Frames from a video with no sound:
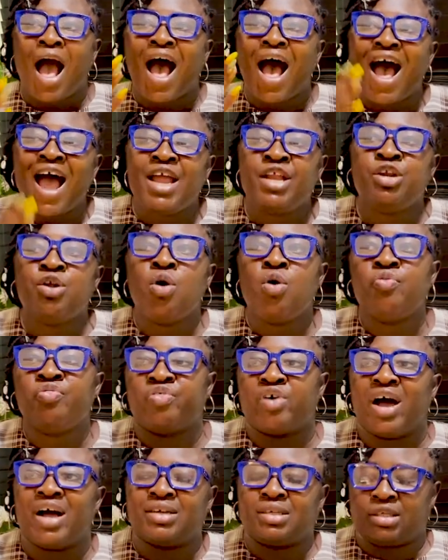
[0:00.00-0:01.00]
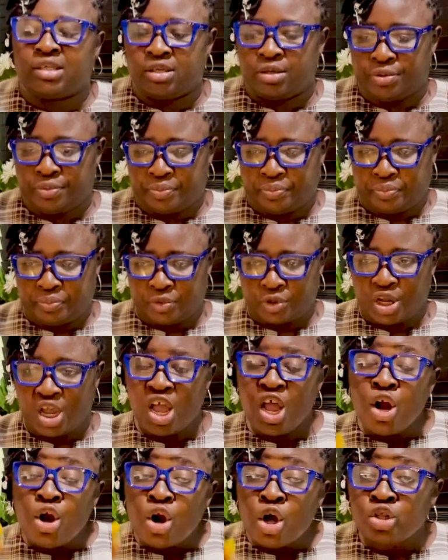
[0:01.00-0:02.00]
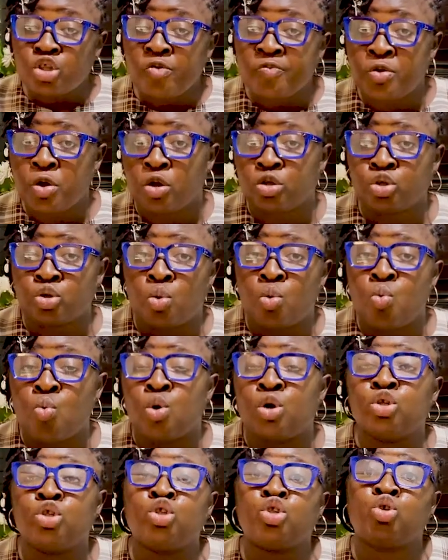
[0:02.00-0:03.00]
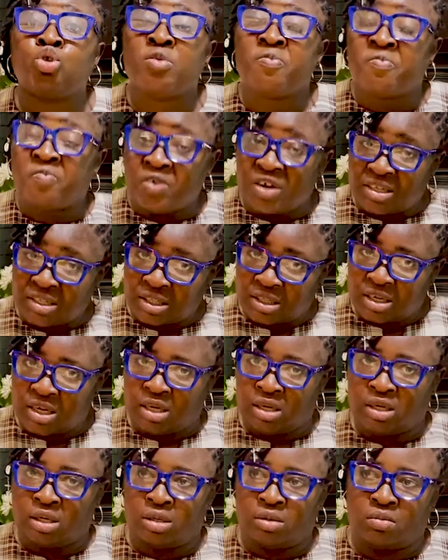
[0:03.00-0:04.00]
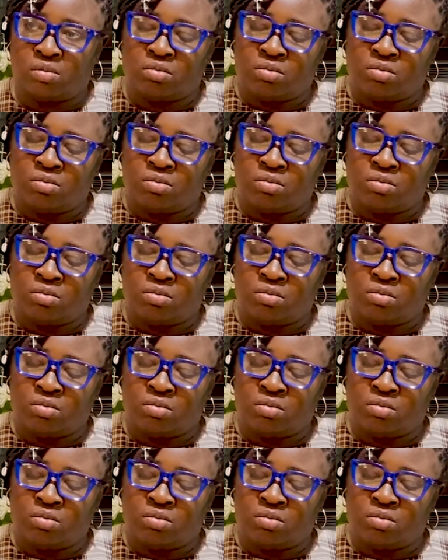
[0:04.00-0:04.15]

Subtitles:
I know that a lot of you also want to invest in